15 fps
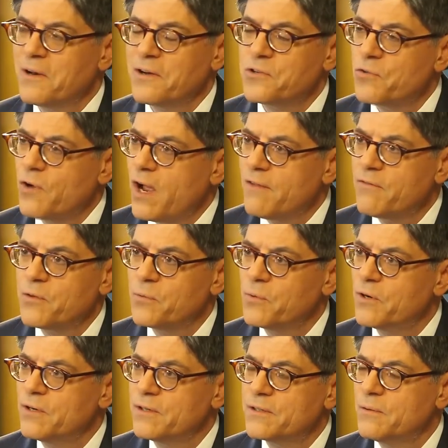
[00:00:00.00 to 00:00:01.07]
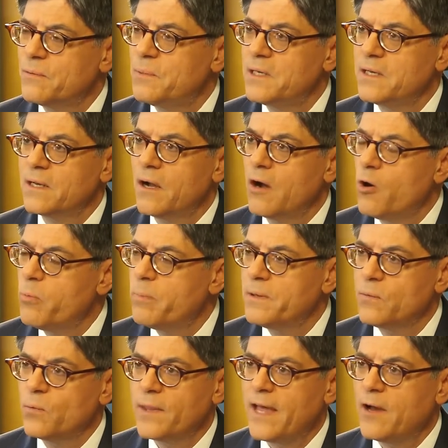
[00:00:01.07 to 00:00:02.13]
want to drive the world to being
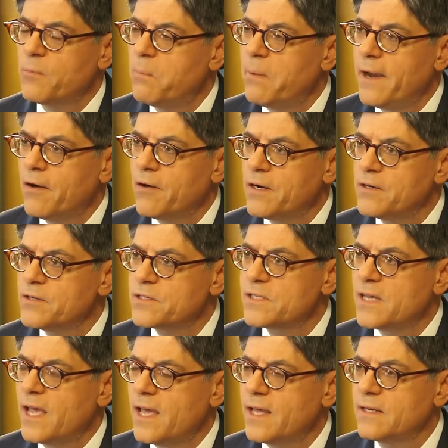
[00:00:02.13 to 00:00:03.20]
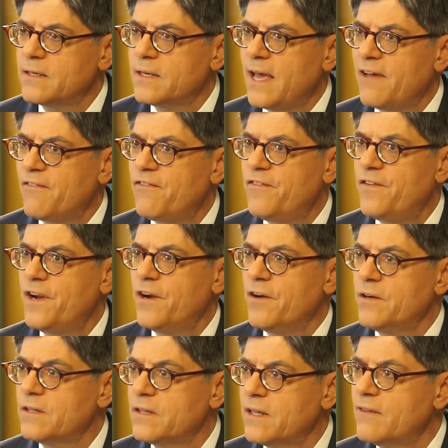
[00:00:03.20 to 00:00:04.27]
open without barriers and to have
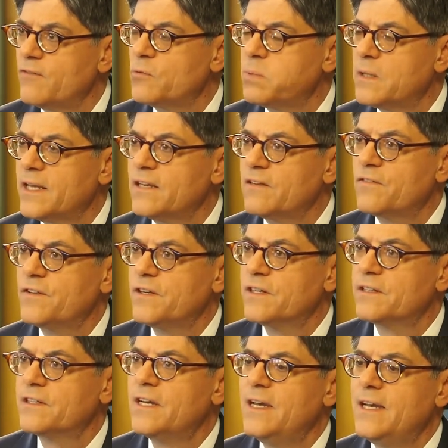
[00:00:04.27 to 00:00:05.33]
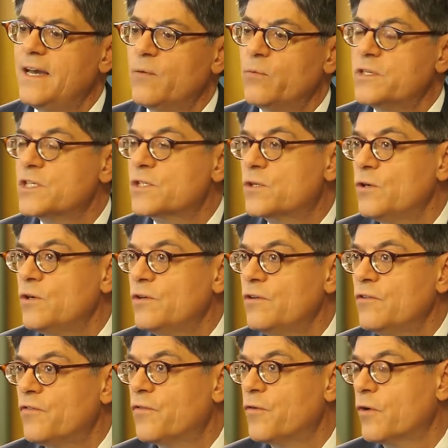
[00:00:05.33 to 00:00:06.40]
fair, level playing field, which is good
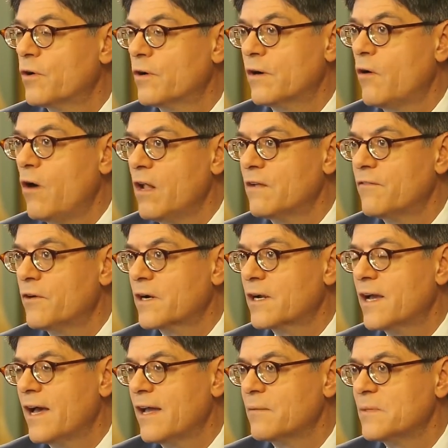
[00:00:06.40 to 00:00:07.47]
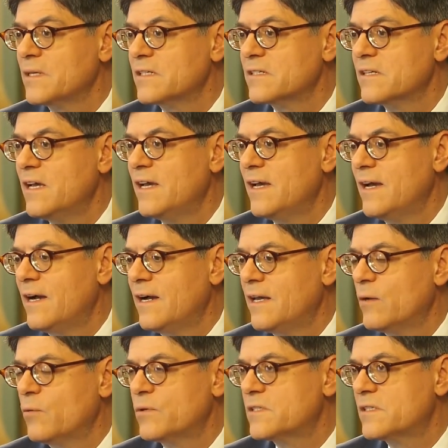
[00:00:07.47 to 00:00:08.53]
for all of our economies.
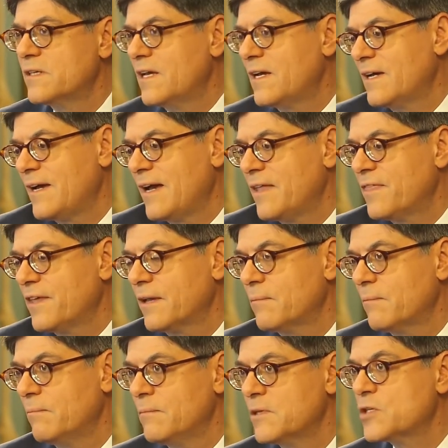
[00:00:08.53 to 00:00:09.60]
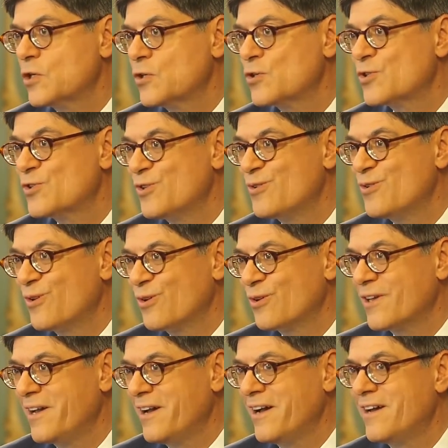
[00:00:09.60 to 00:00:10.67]
It was, I think, misunderstood
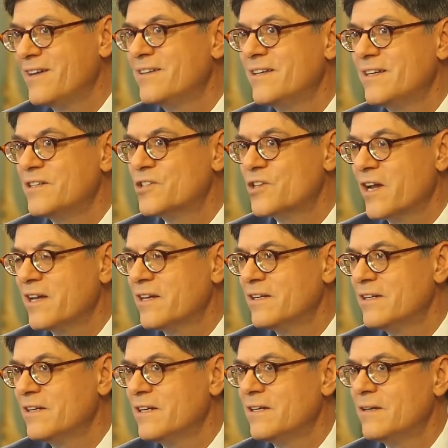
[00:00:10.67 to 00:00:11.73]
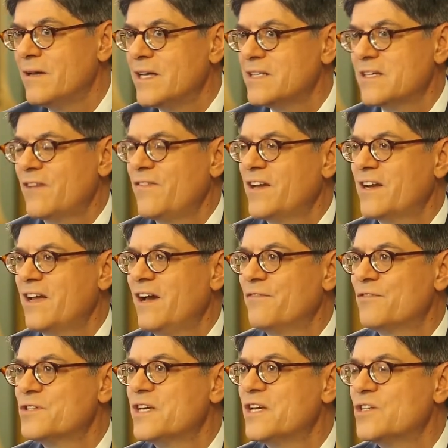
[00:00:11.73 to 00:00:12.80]
early on in China. As I've had
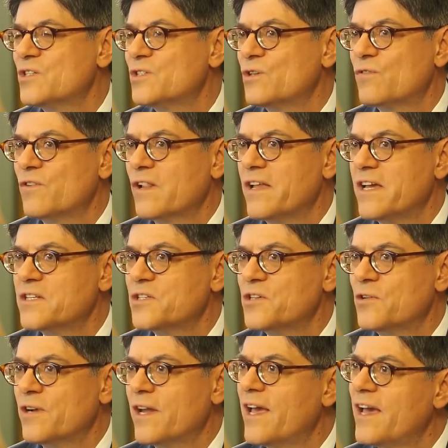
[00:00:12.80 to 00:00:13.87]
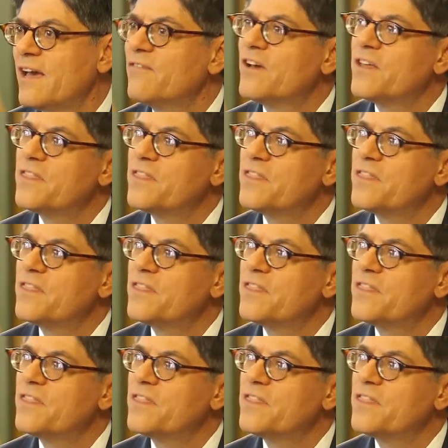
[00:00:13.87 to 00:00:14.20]
conversations over the last year and a half,